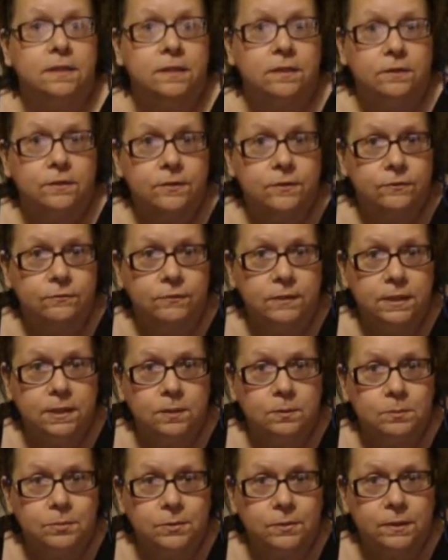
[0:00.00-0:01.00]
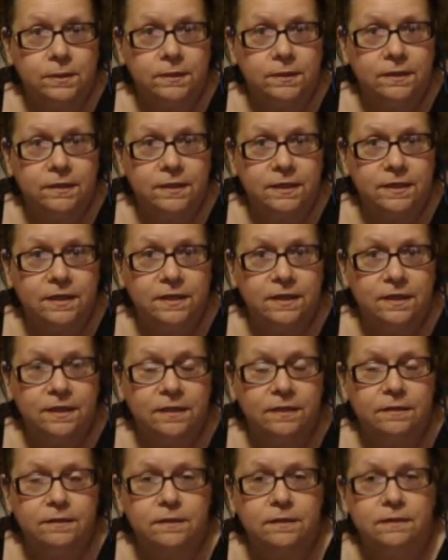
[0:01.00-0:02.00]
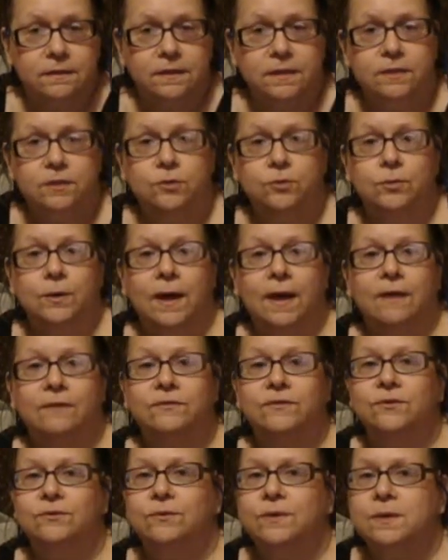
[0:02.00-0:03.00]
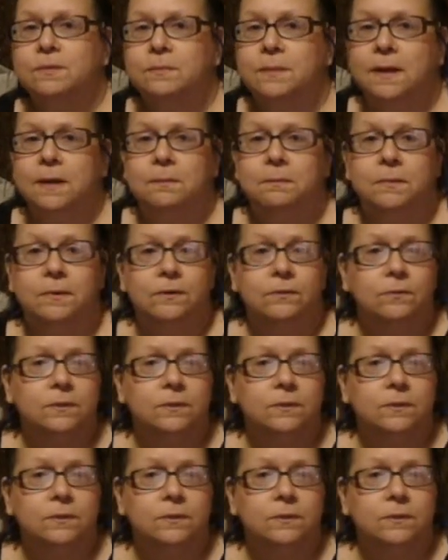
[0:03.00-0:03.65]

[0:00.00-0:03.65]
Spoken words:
the 3 important things that you have to remember,